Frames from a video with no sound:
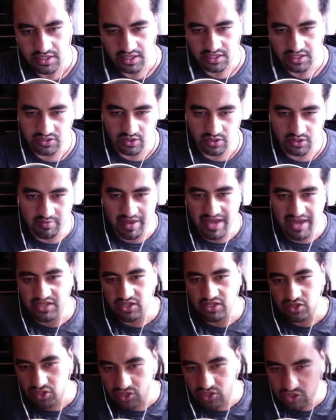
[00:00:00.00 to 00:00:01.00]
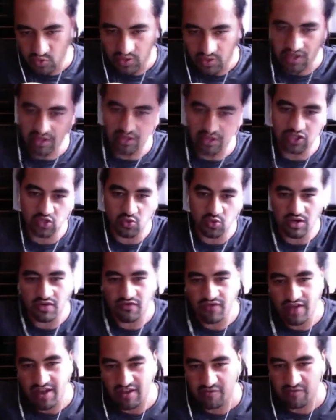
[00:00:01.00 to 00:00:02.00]
And so imagine you're swinging a
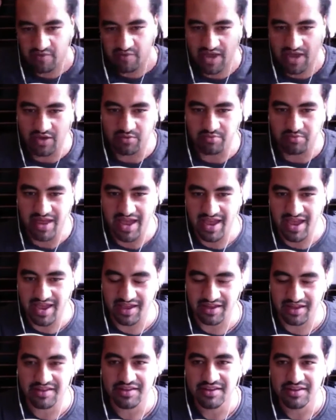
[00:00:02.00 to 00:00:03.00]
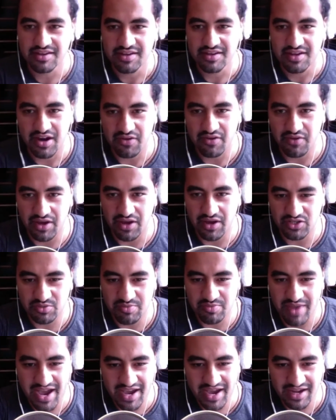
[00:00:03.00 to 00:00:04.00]
25-pound bag around your
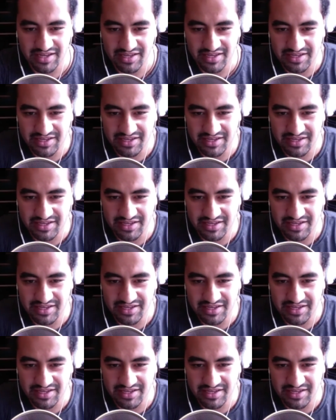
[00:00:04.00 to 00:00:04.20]
body